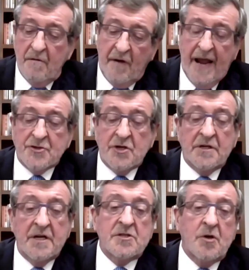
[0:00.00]
financial
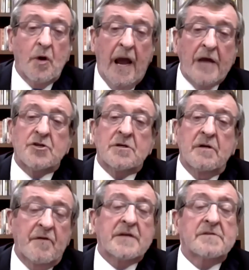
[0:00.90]
dislocation
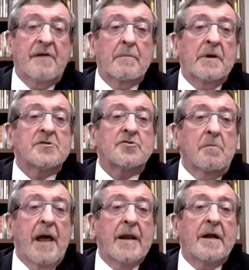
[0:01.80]
affects families
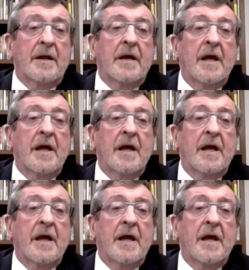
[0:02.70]
dramatically.